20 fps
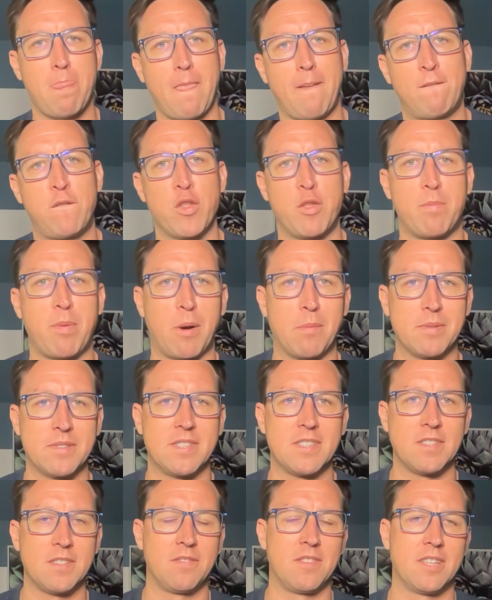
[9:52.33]
For the
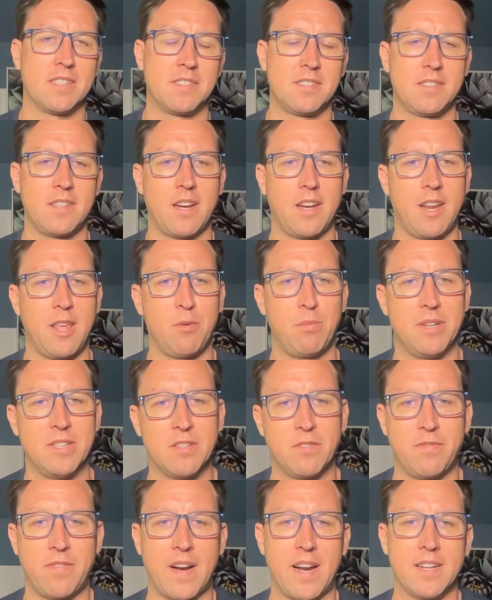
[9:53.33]
purposes of this study, we
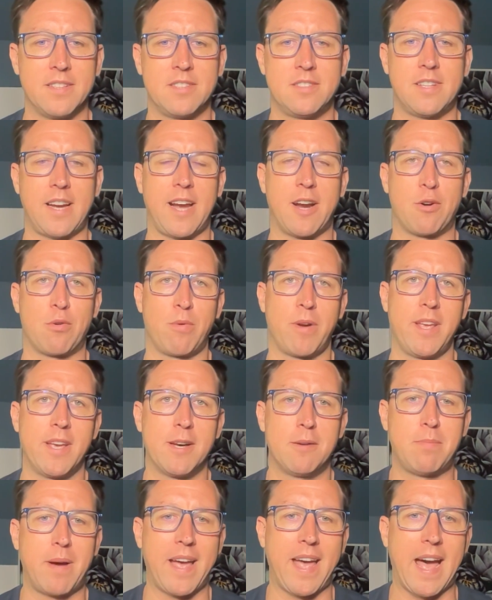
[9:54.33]
defined
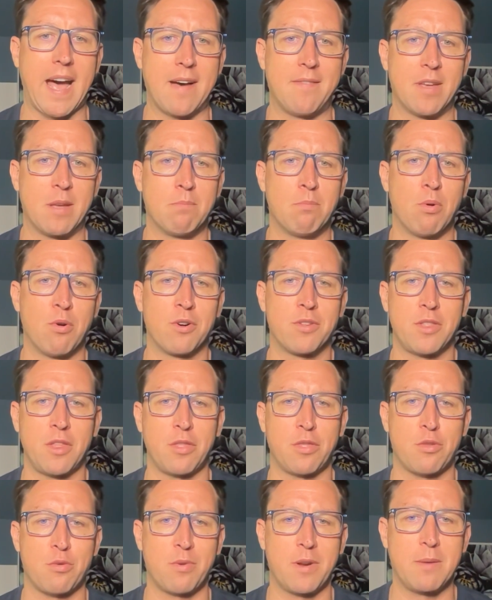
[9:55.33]
diarrhea by having more
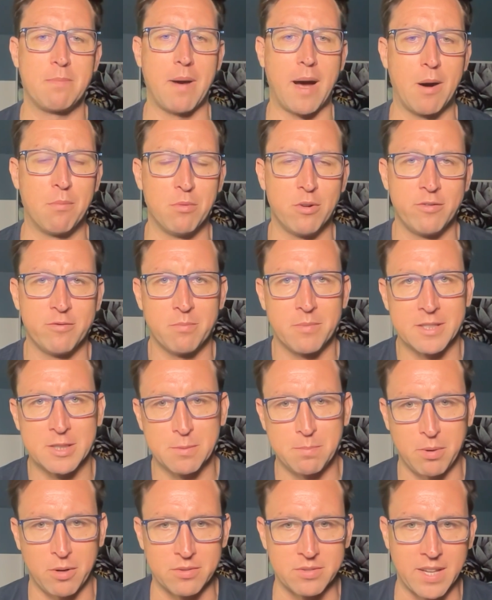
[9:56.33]
than 3 bowel movements
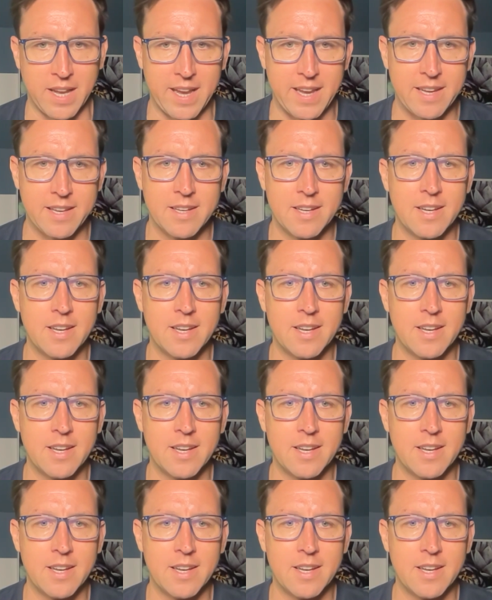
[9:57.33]
per day